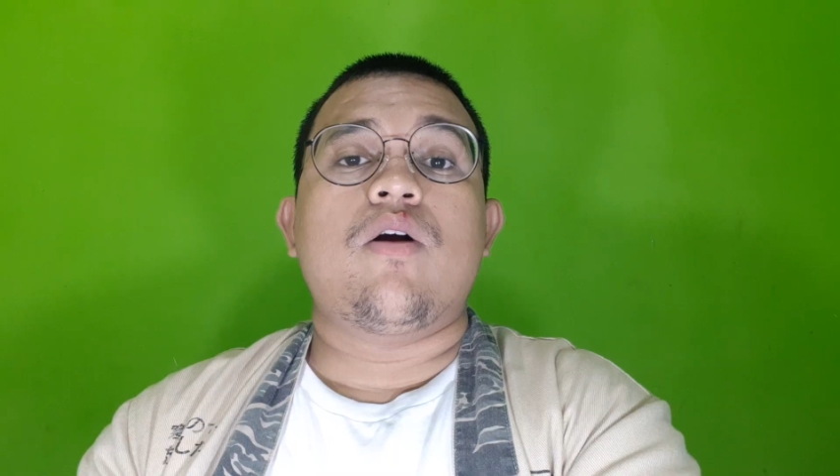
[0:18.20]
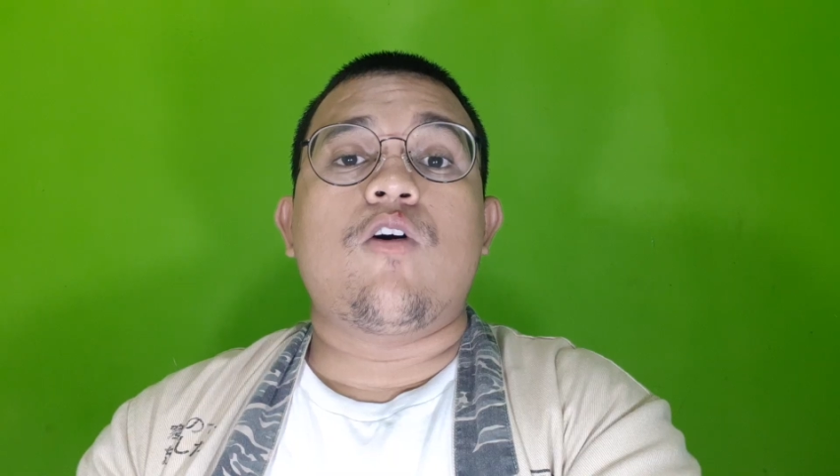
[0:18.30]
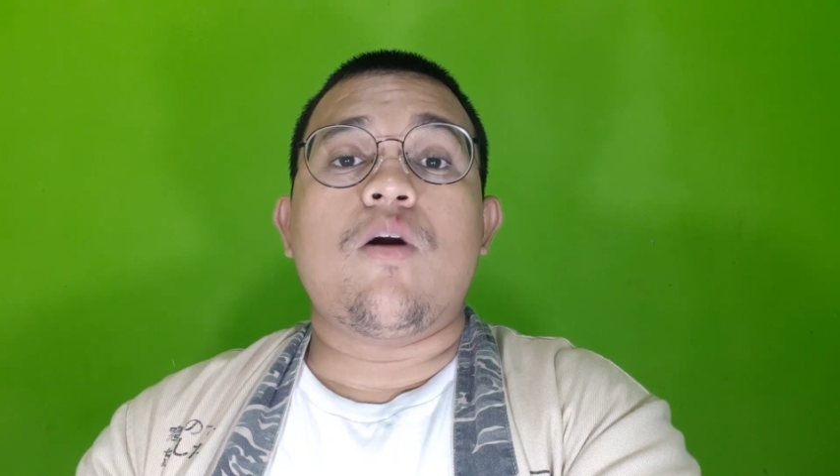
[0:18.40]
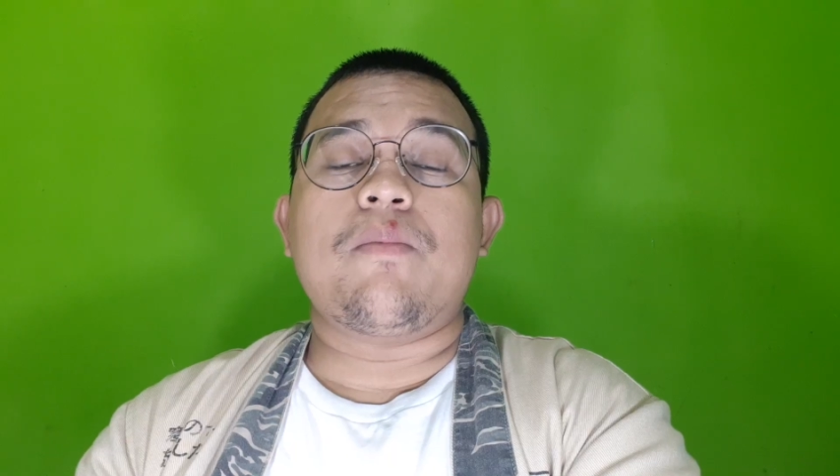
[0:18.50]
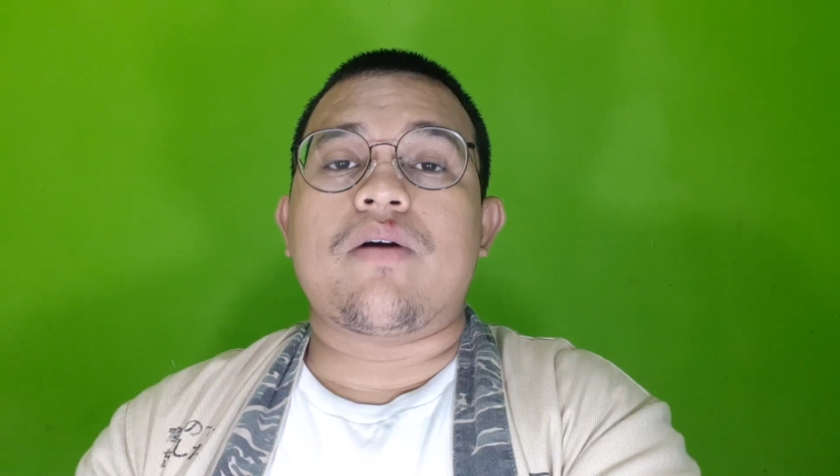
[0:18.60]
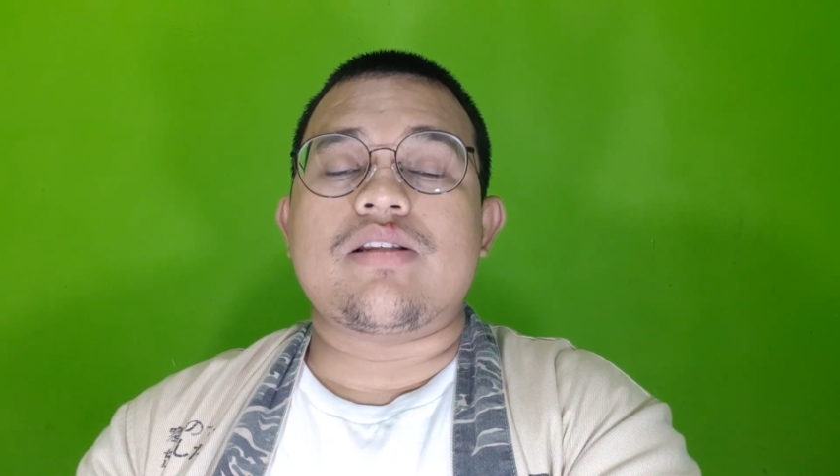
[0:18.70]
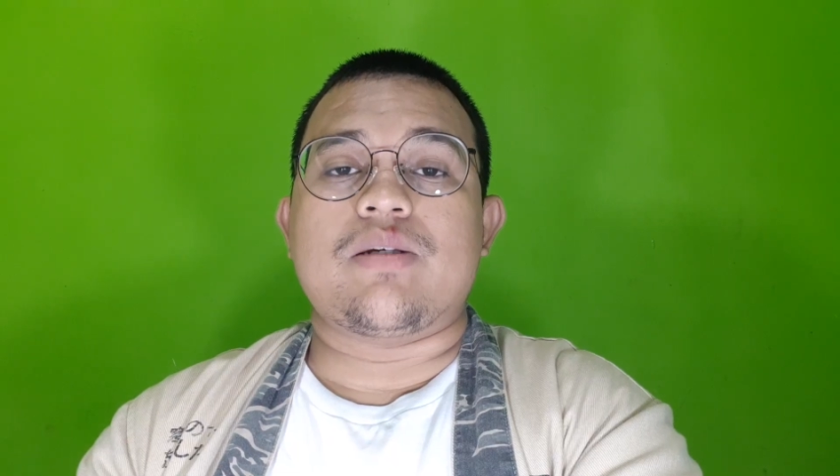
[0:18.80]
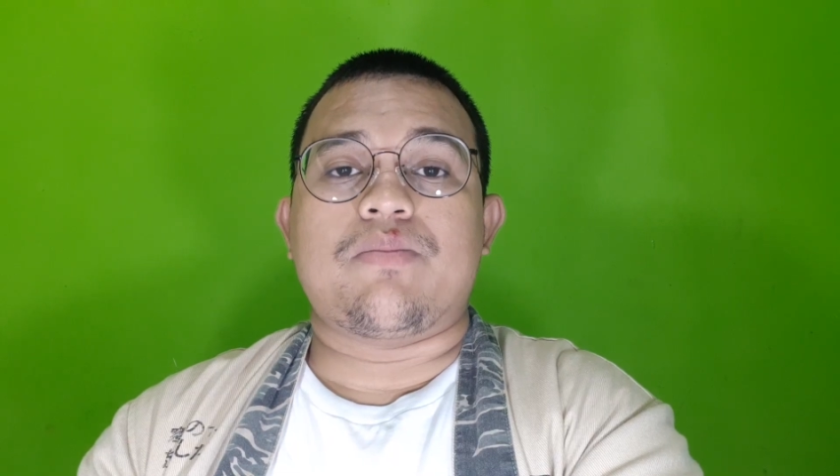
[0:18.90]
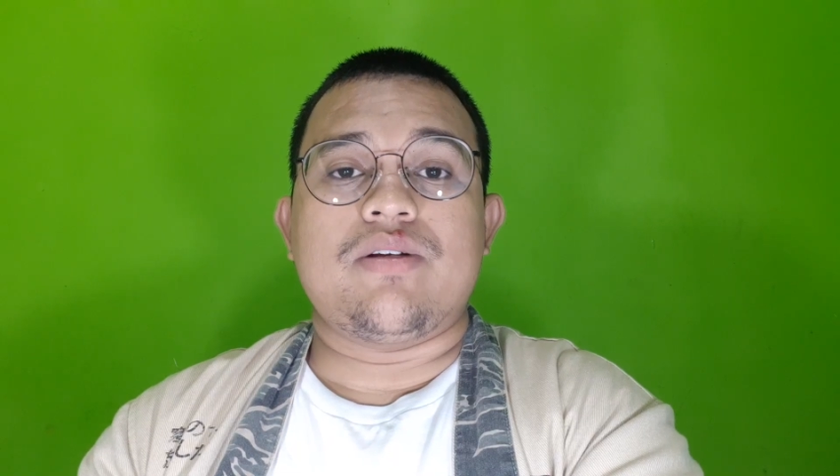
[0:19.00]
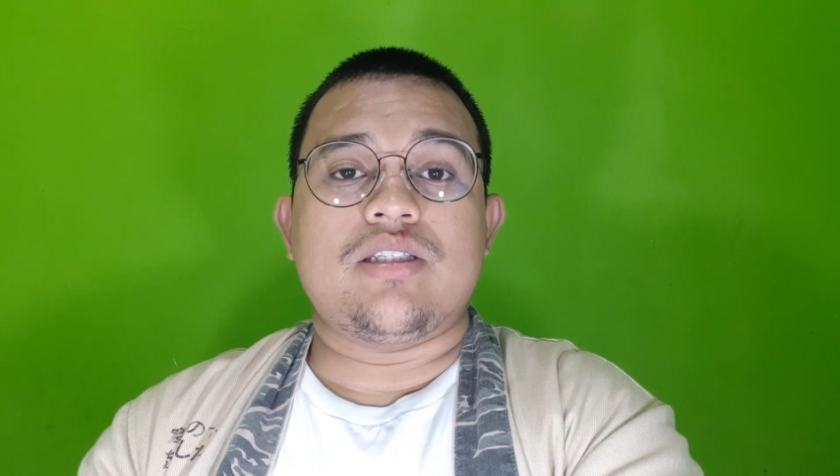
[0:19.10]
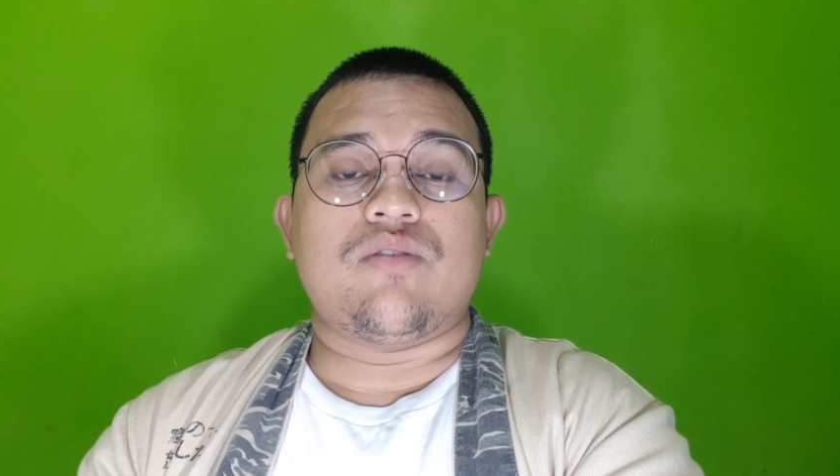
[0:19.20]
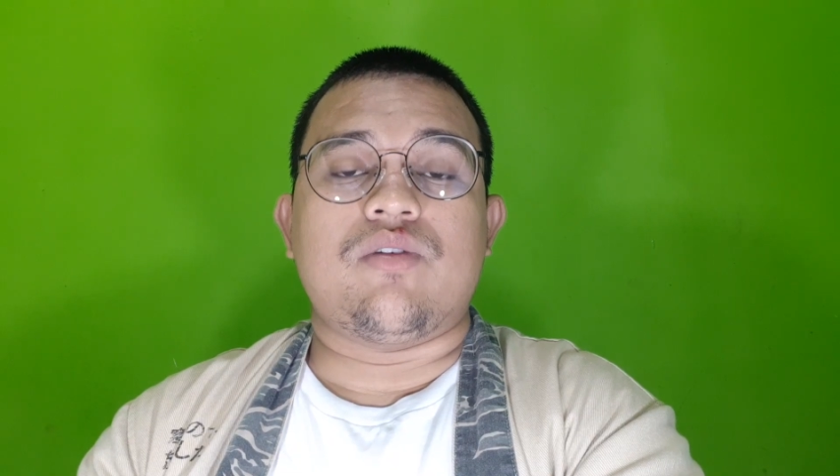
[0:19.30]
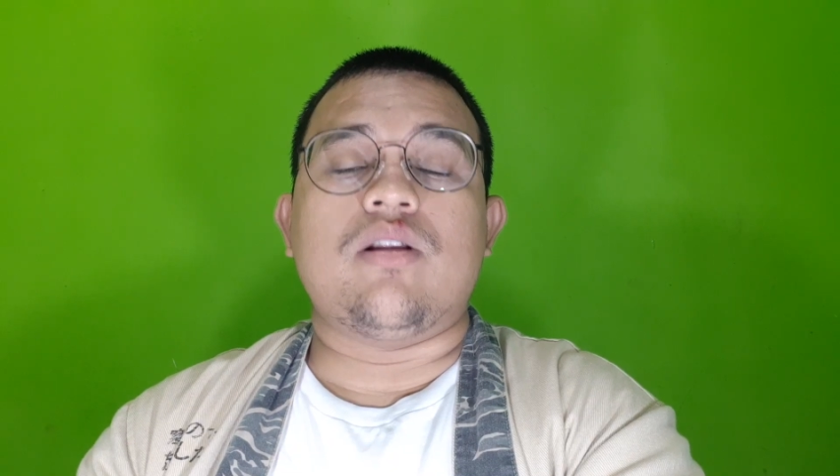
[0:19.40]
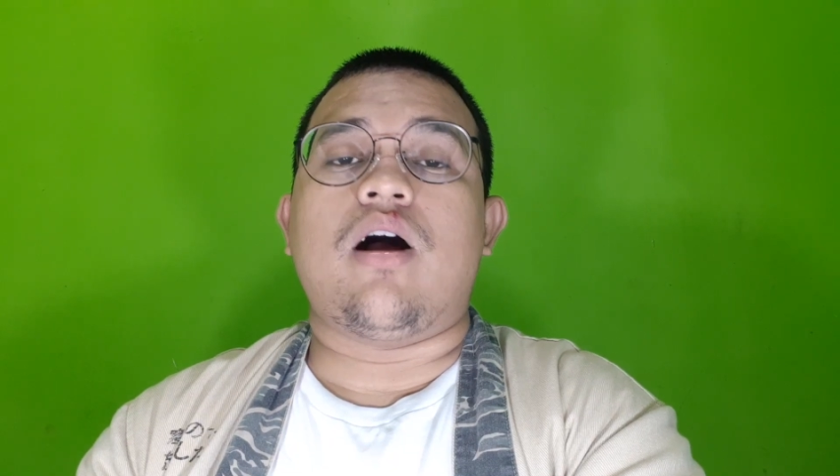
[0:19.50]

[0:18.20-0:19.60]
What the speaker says: Coorperative principles